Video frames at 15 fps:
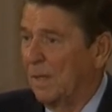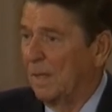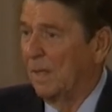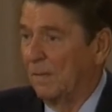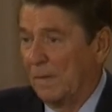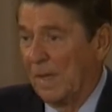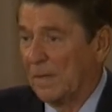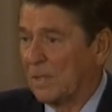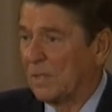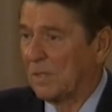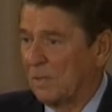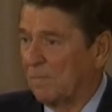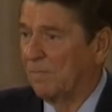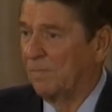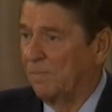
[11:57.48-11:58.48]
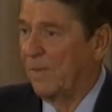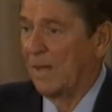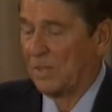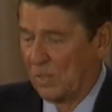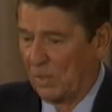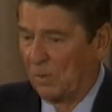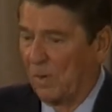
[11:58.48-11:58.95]
And
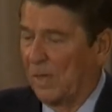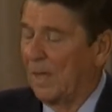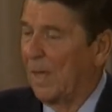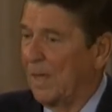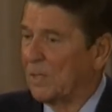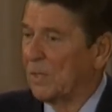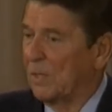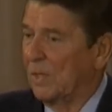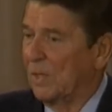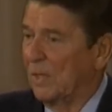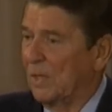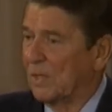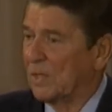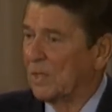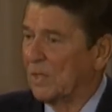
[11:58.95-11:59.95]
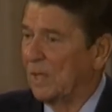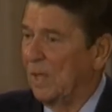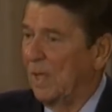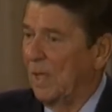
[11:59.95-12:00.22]
that's the great hazard in this.